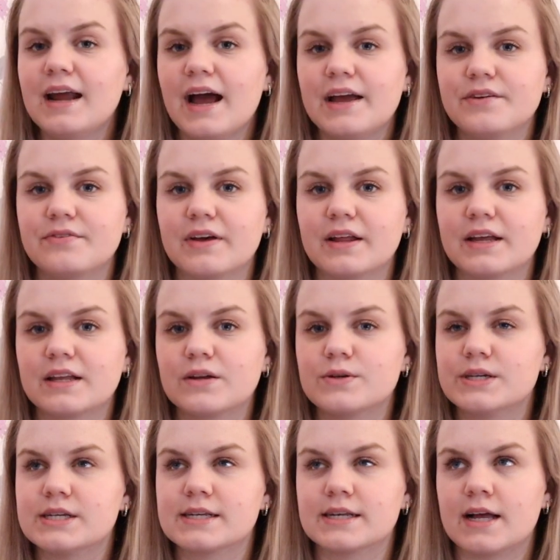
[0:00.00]
I felt like there's
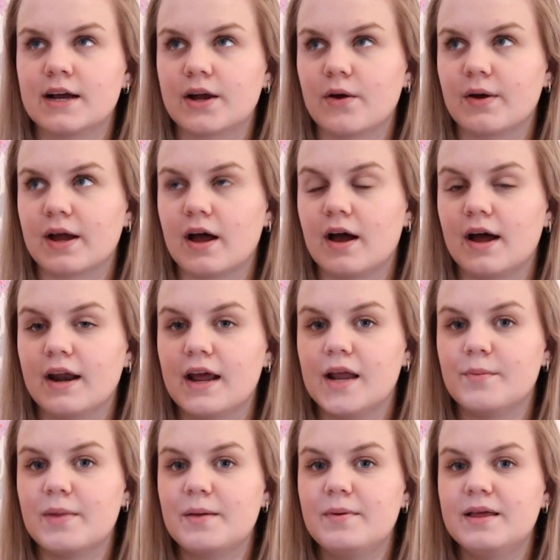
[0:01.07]
just a lot going on,
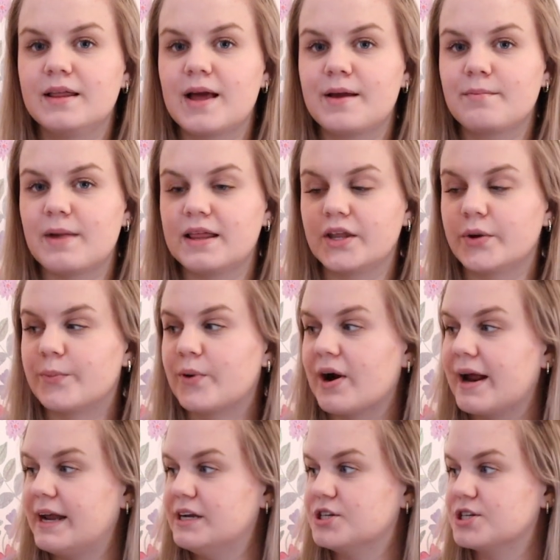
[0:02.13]
and maybe like my little
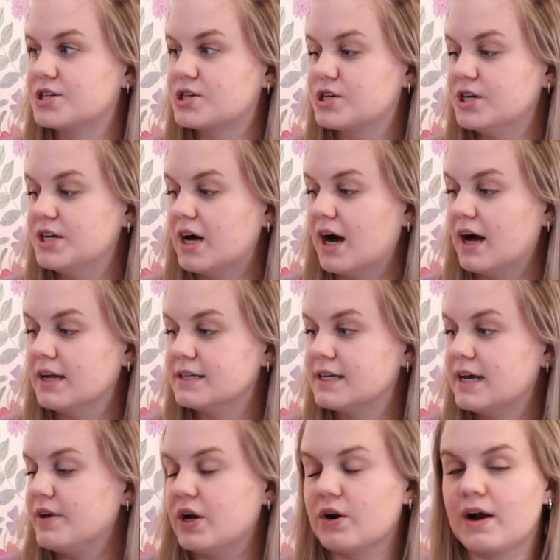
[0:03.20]
brain just could not
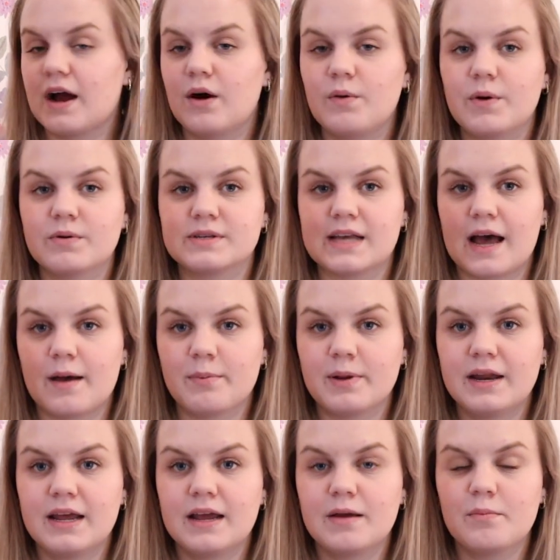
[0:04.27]
figure out what was
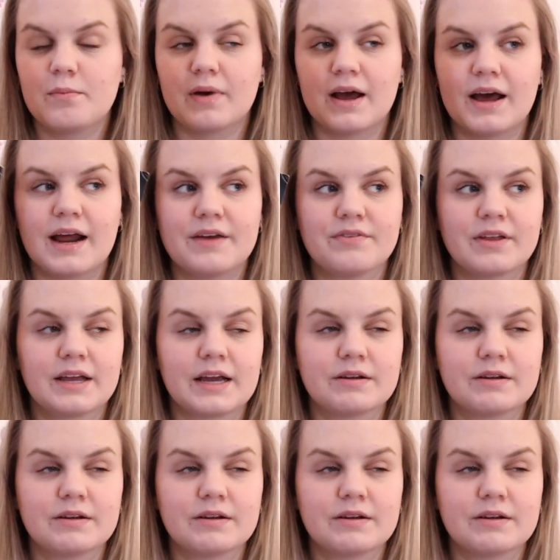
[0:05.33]
happening, but I felt like